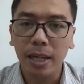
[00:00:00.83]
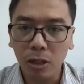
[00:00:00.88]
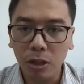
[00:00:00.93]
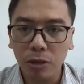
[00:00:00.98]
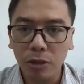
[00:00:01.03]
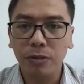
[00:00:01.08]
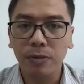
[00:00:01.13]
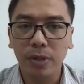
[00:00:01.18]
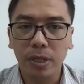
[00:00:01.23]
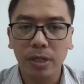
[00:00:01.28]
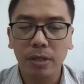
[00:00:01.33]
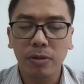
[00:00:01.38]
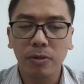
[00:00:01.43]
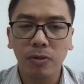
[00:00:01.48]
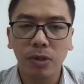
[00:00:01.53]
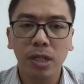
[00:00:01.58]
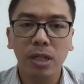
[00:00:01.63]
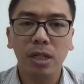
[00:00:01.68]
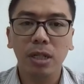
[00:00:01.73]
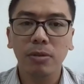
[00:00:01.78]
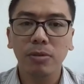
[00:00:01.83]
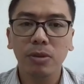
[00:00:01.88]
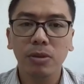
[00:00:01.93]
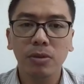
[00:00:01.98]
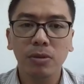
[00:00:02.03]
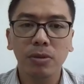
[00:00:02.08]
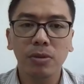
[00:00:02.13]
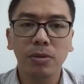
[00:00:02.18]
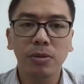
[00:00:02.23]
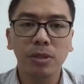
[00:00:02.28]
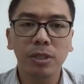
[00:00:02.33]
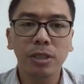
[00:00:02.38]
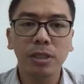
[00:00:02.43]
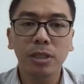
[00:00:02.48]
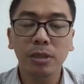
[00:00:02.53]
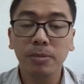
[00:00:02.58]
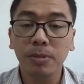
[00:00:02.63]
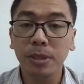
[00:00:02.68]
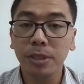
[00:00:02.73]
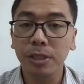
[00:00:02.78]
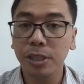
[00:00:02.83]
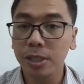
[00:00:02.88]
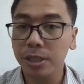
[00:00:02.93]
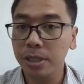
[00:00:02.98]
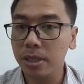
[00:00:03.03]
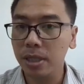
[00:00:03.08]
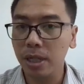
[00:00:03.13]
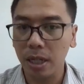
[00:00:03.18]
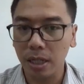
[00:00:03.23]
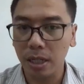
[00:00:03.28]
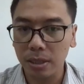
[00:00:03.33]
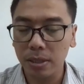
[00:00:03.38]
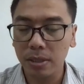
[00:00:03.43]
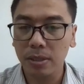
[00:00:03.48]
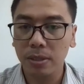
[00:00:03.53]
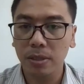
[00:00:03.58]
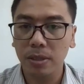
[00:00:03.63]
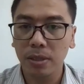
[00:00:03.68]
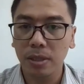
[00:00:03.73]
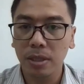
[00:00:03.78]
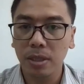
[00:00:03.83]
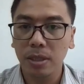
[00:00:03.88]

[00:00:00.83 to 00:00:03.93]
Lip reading: Hello everyone, welcome to Digital Business class.